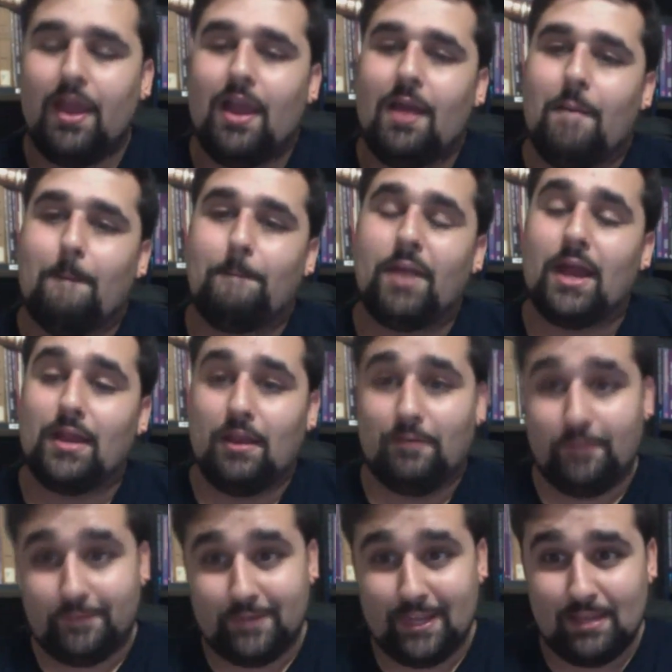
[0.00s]
But if
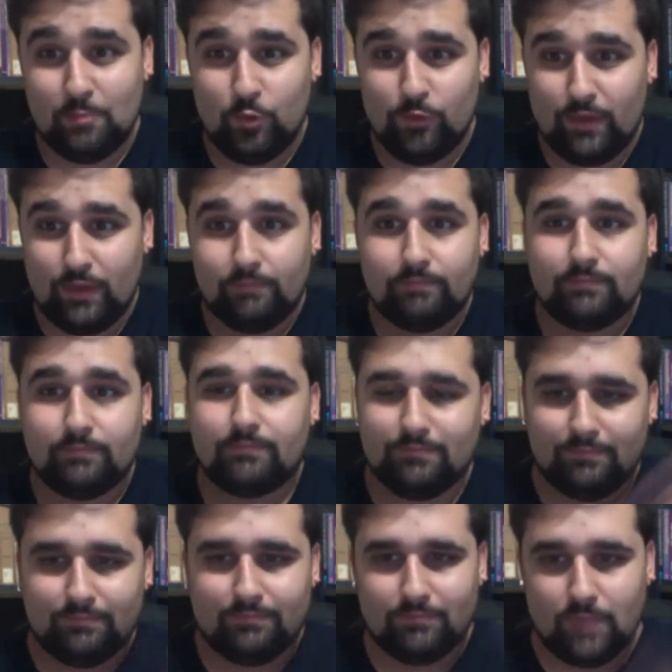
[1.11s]
you've seen the movie,
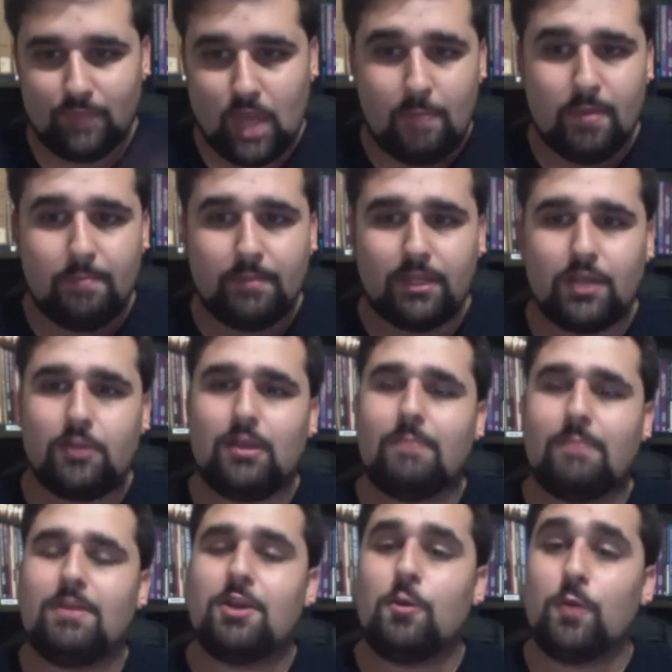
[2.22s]
comment below. Let
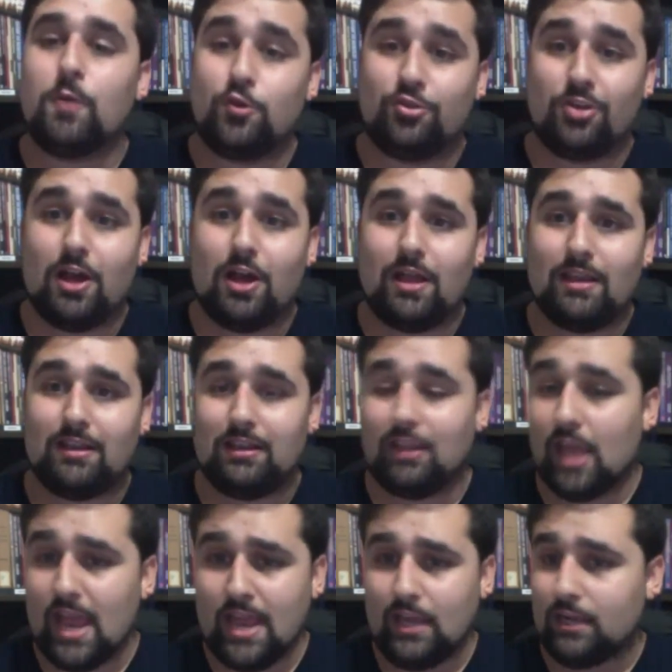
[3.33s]
me know what you thought.
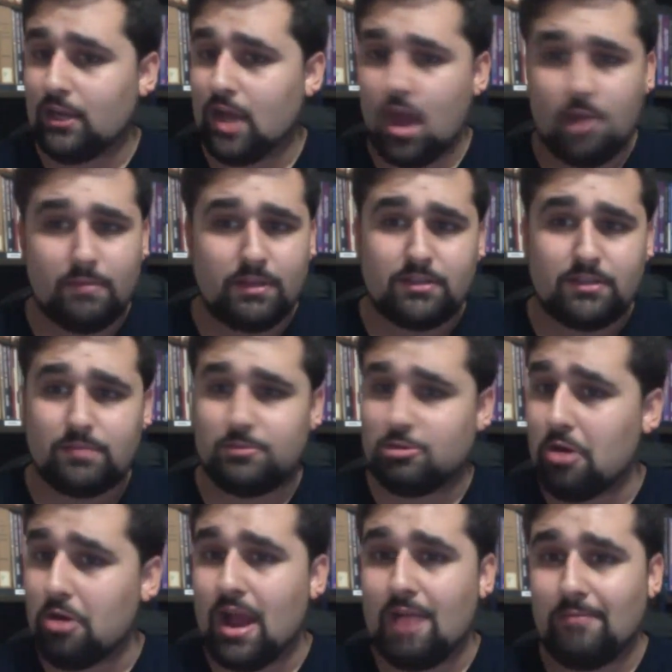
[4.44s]
Like, comment,
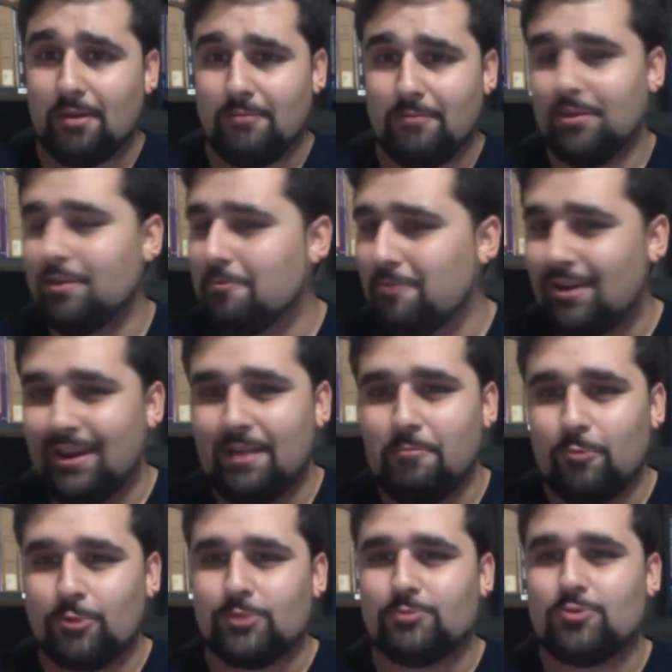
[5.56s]
subscribe. I really want to get
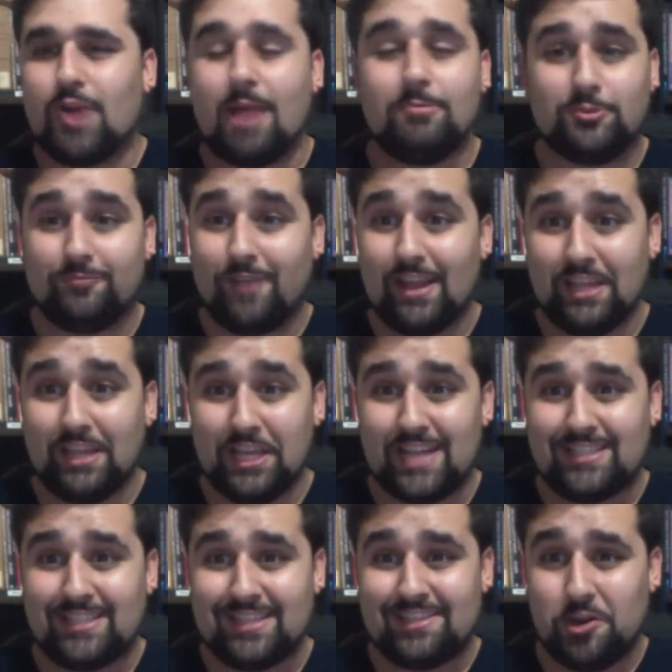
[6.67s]
more subscribers. We finally got
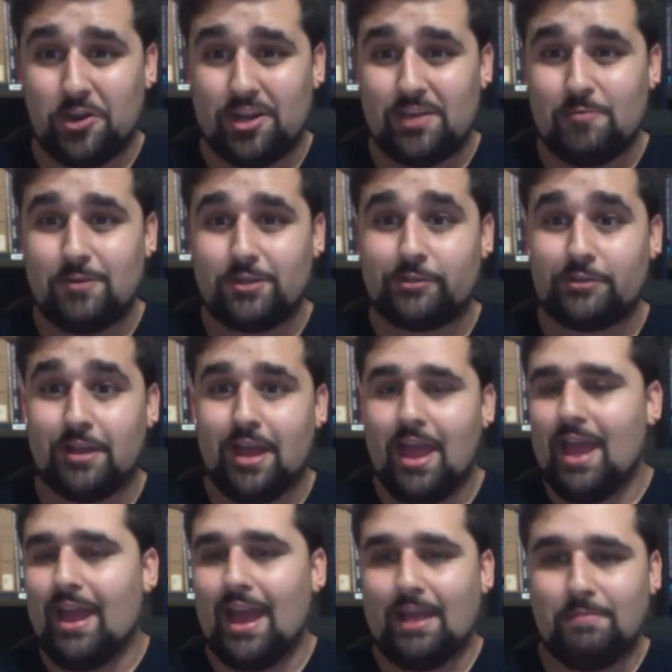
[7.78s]
to 30, which
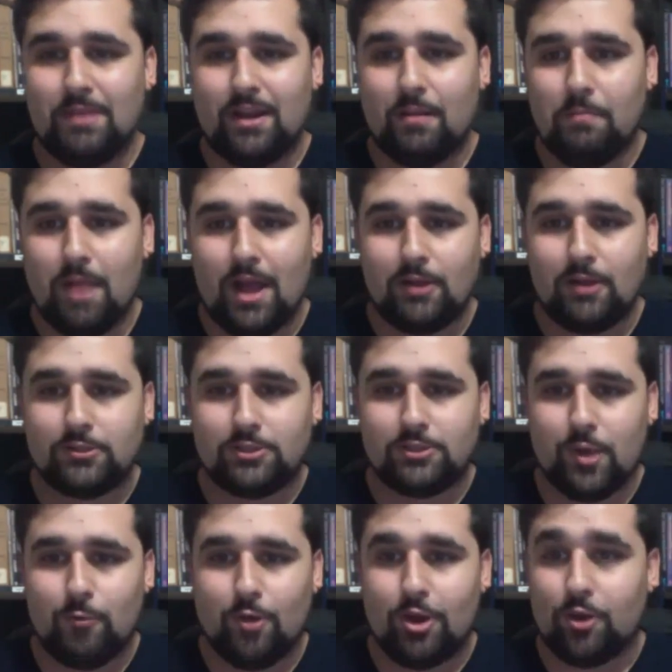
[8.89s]
had been a
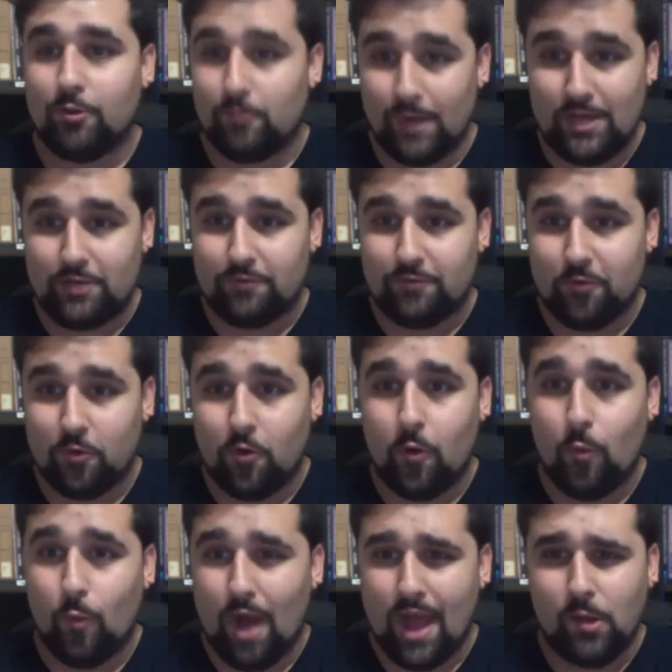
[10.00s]
milestone I wanted to reach for a
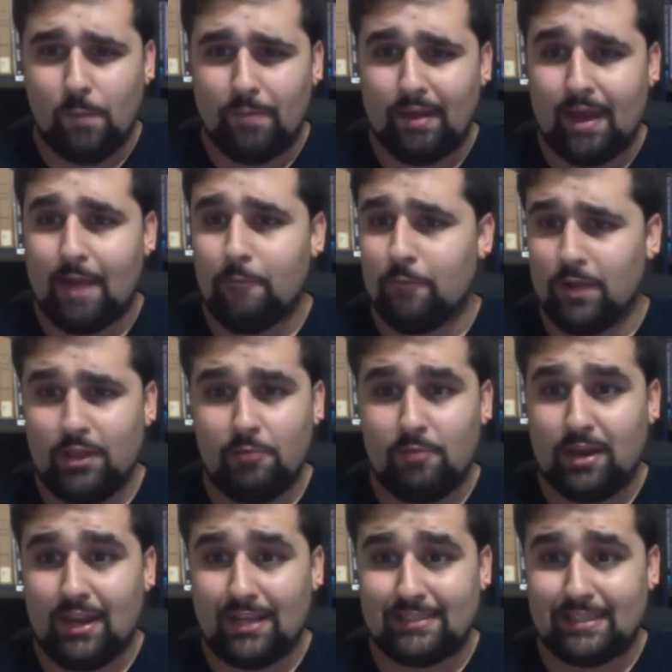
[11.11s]
while, but I really
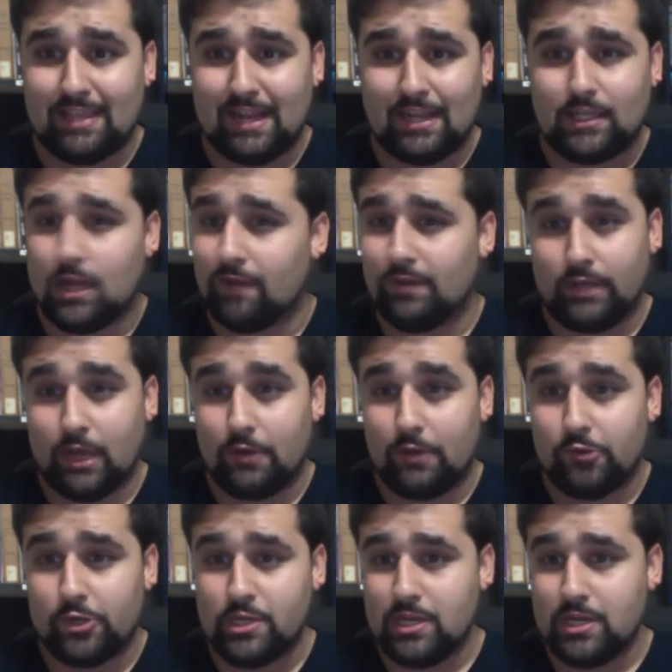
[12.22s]
want to get to that coveted 100.